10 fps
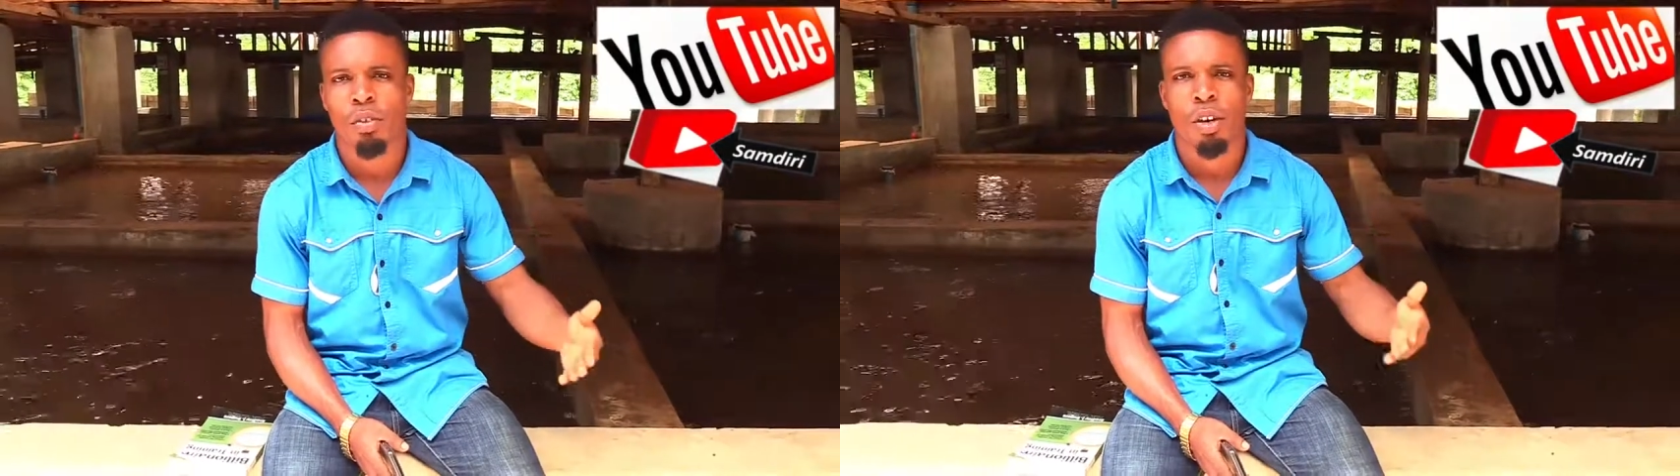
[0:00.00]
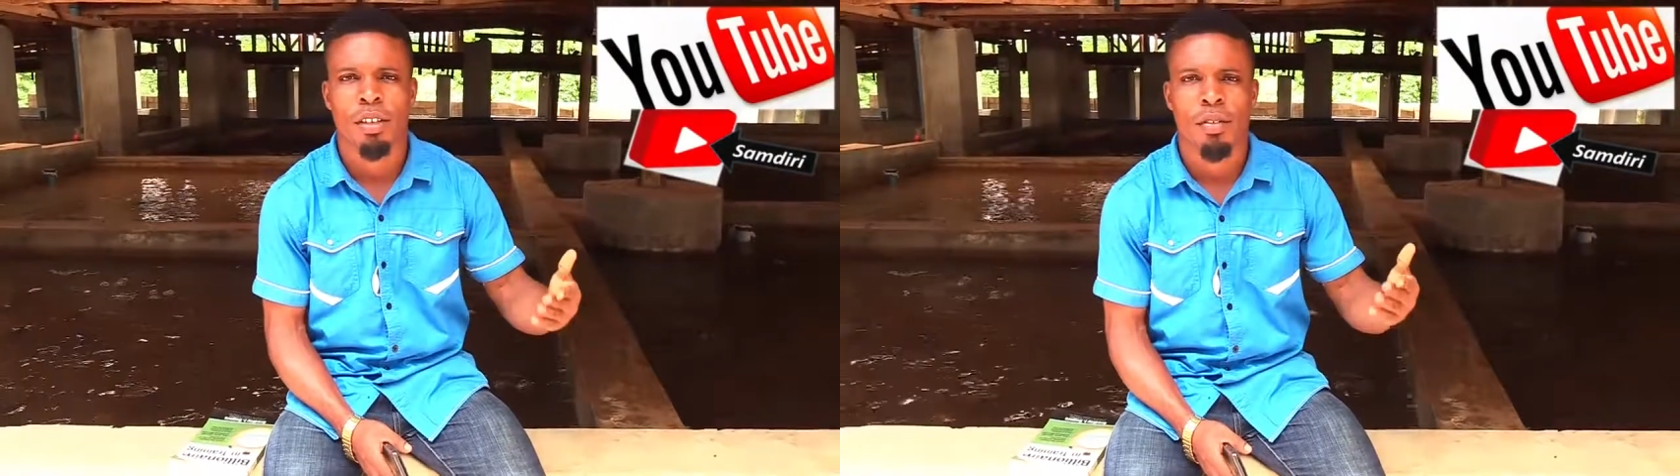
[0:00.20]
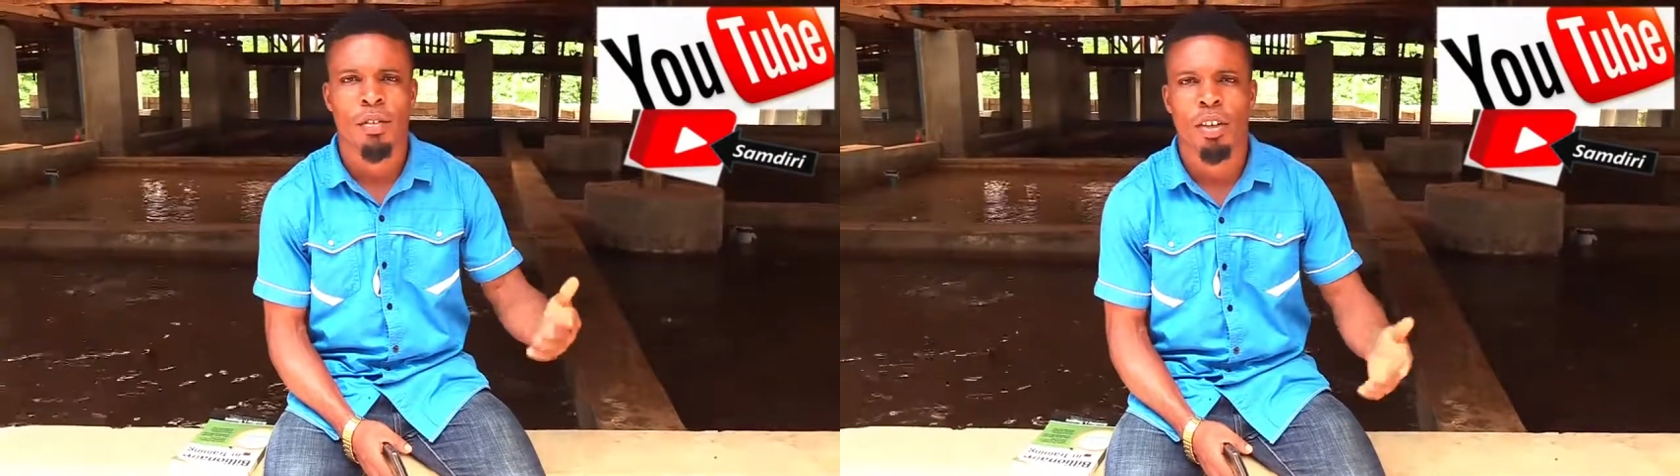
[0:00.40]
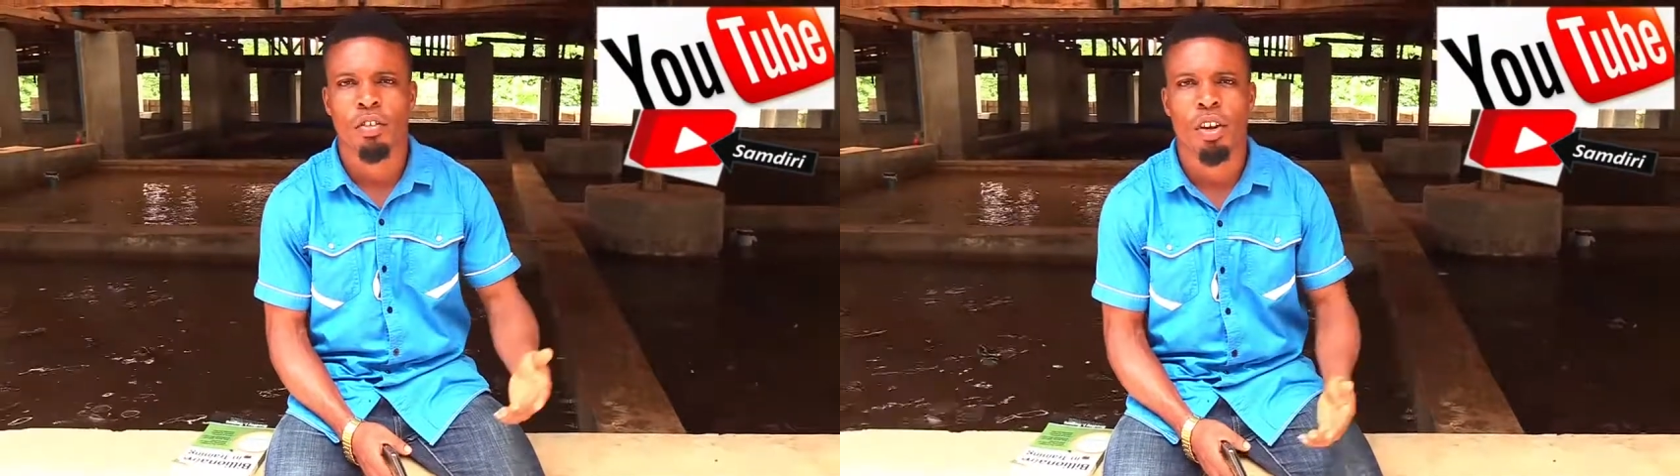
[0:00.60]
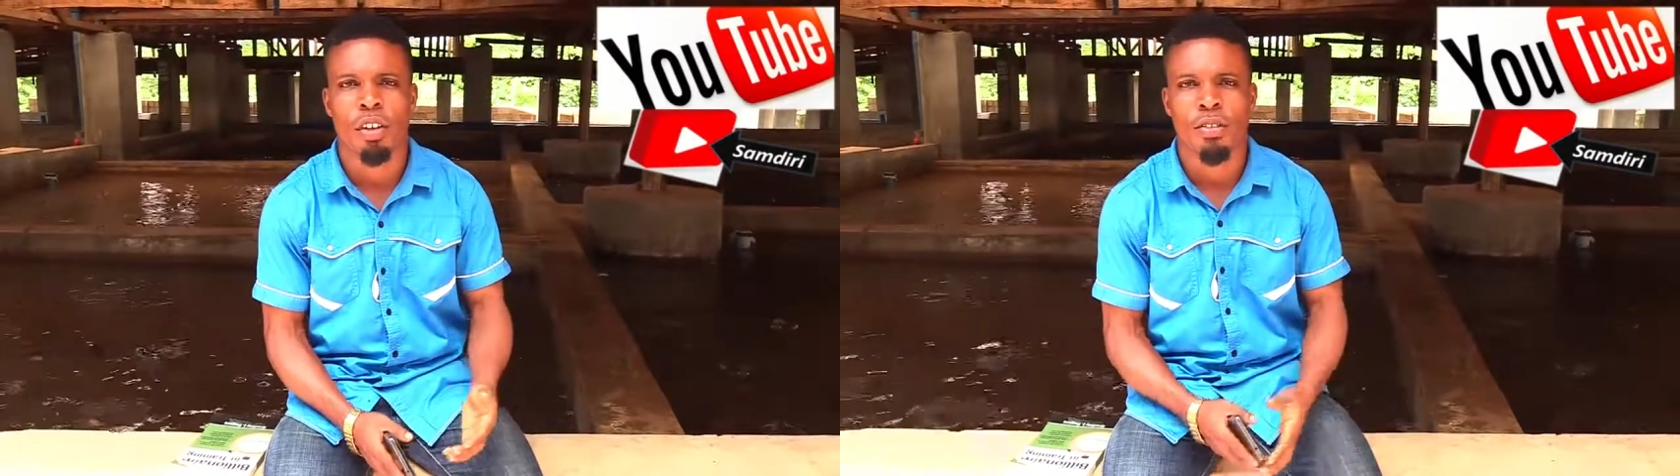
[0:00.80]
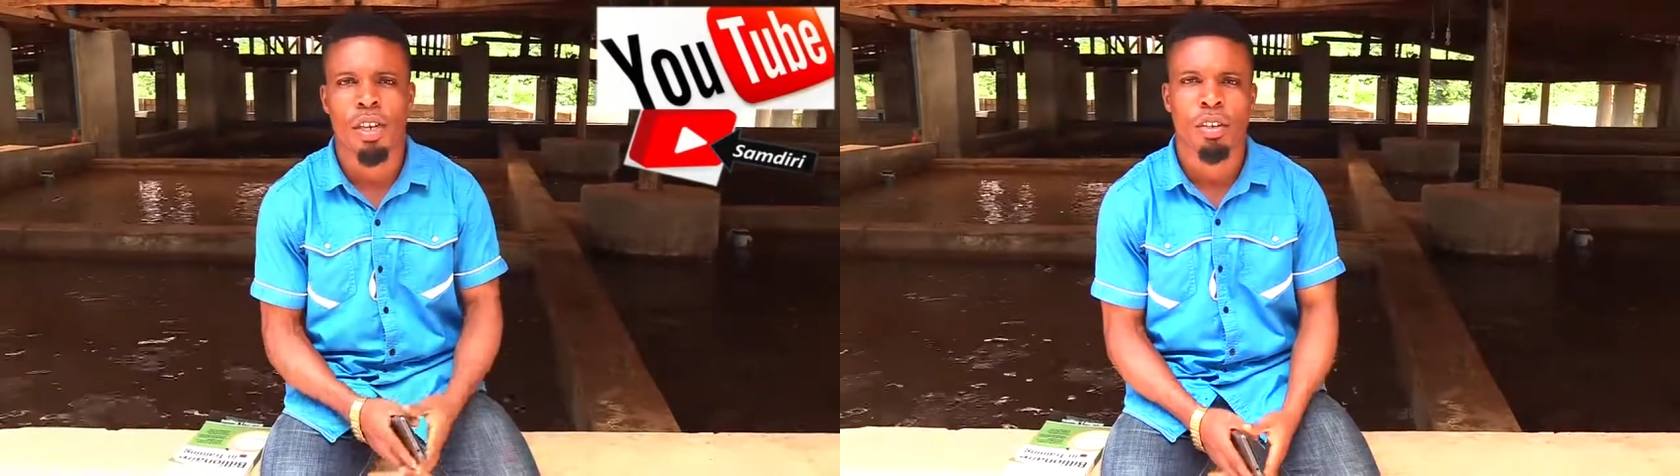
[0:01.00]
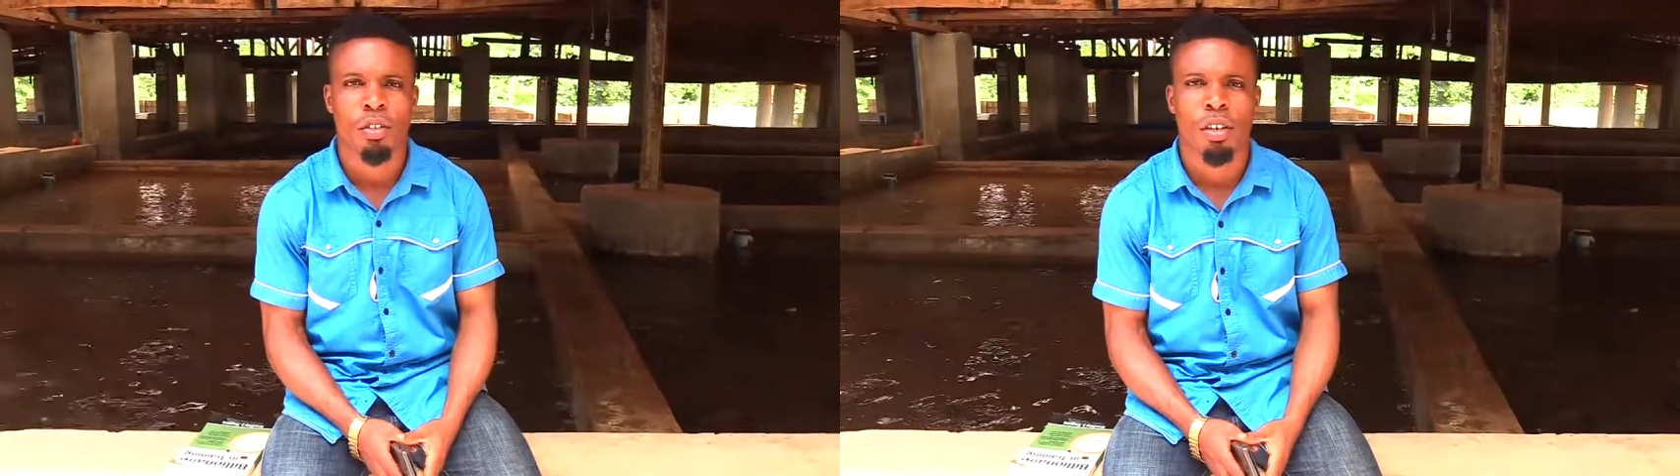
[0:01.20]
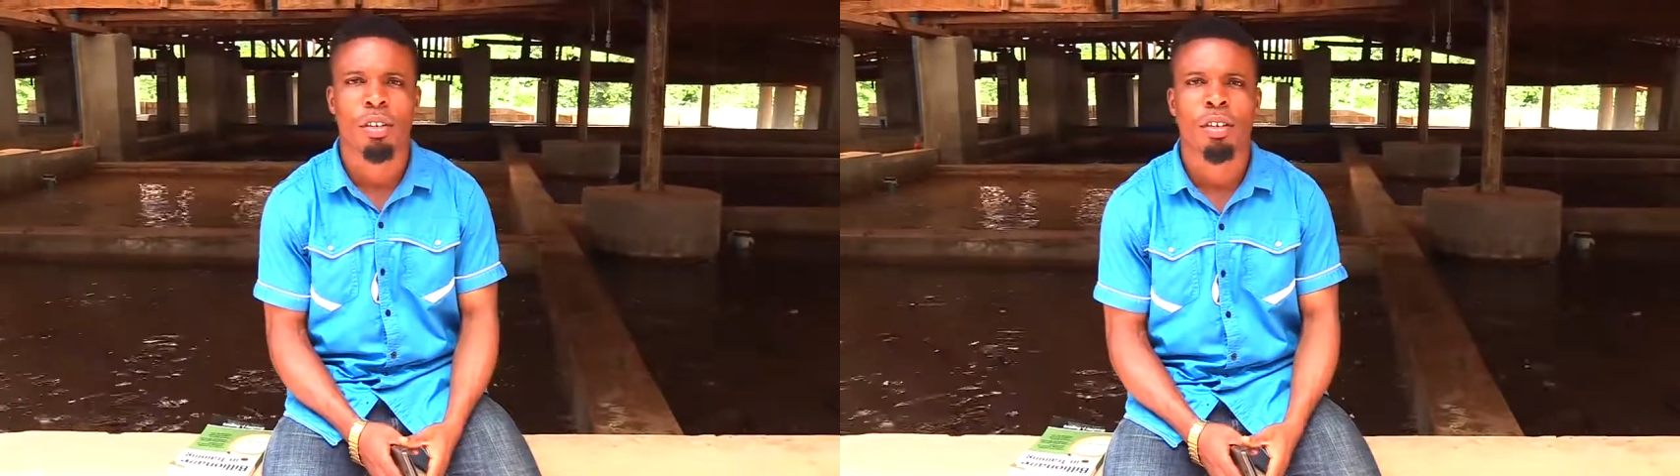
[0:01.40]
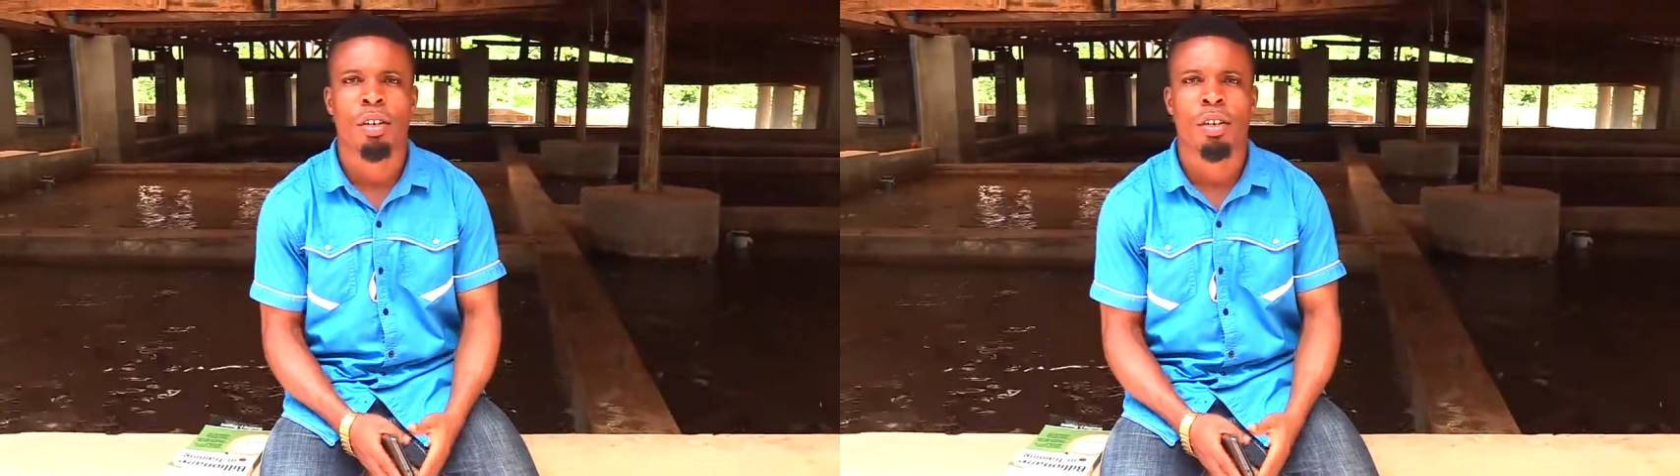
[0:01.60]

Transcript: cultivation section,